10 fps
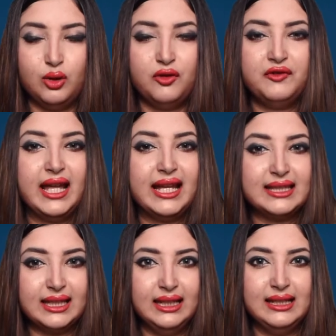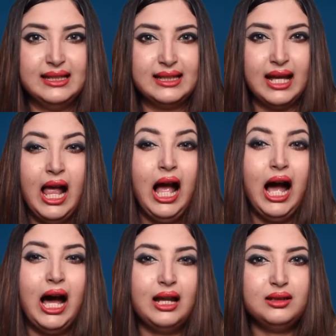of Excellence
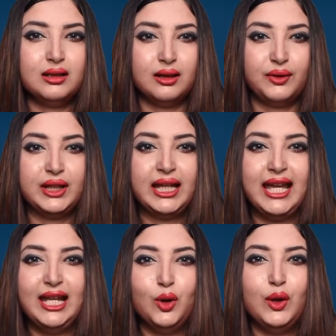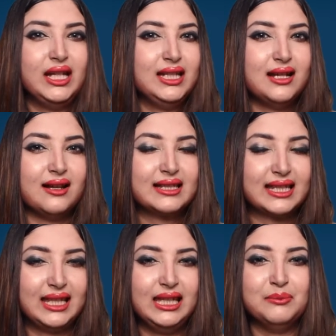under the Khelo India
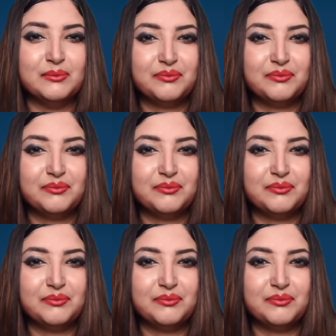scheme.